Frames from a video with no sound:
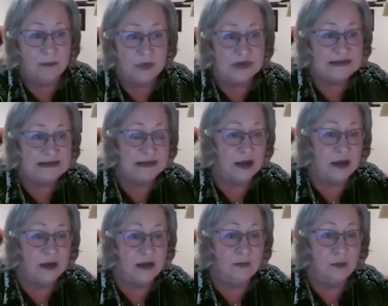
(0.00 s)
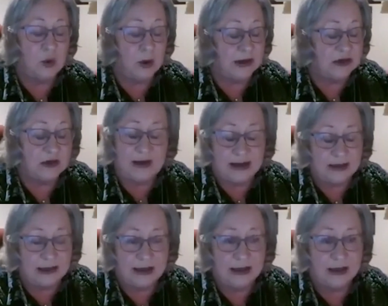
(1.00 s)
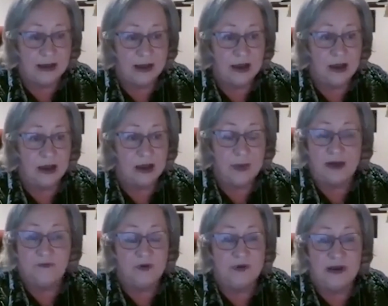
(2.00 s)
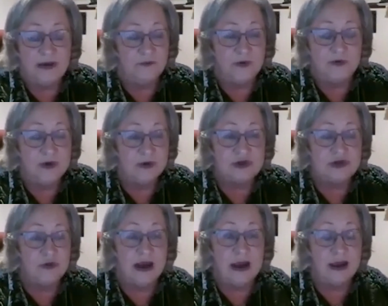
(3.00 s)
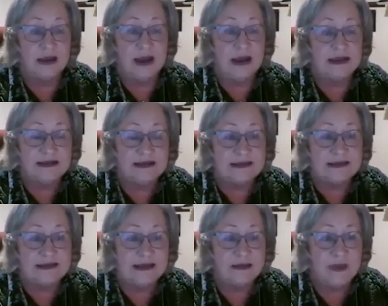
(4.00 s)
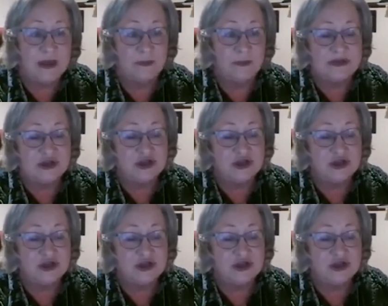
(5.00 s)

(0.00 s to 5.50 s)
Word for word: members um, quite correctly um, have you have refused to recognise that um, that